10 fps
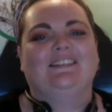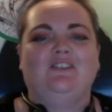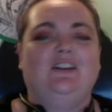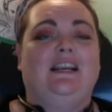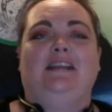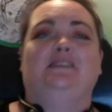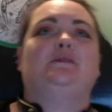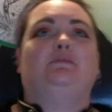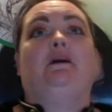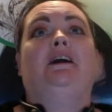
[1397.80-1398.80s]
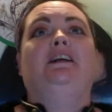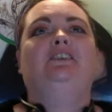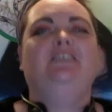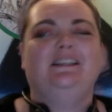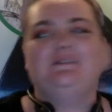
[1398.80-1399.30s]
Getting sprayed
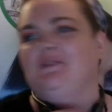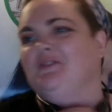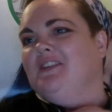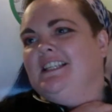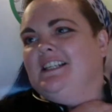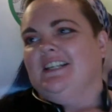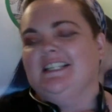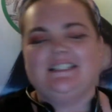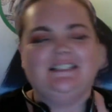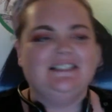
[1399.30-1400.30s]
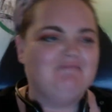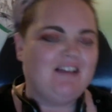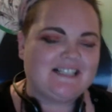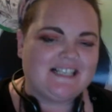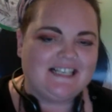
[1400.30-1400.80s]
on, that'd be really nice, and
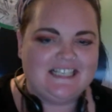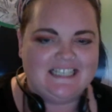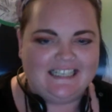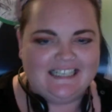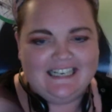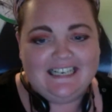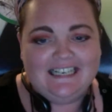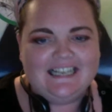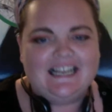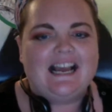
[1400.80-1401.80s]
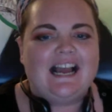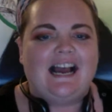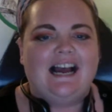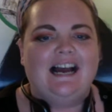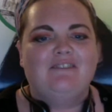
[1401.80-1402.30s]
massaging it in.
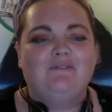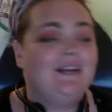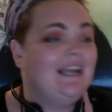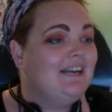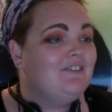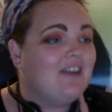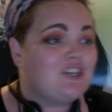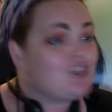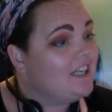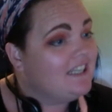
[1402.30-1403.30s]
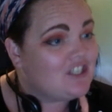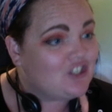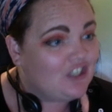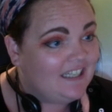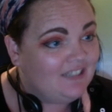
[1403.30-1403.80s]
But anyway,
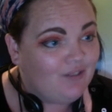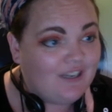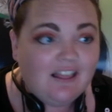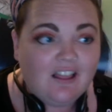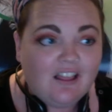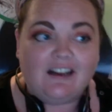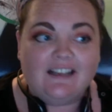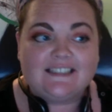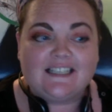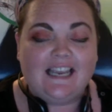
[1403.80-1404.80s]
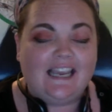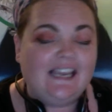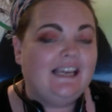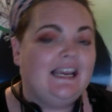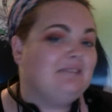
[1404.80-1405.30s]
she realized
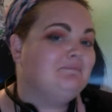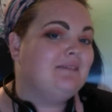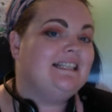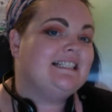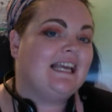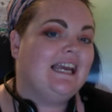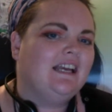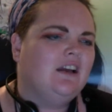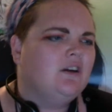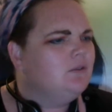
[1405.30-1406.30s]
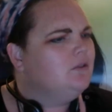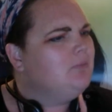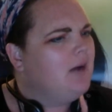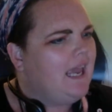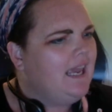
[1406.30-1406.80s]
he had been saying, oh,
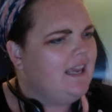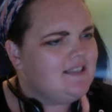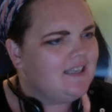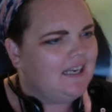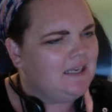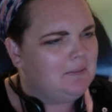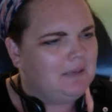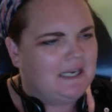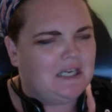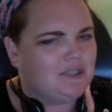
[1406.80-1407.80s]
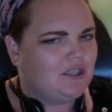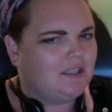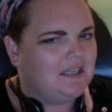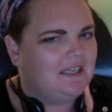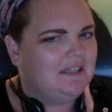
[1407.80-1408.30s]
my hands are getting a bit
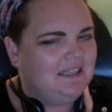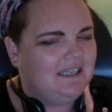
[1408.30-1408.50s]
itchy lately.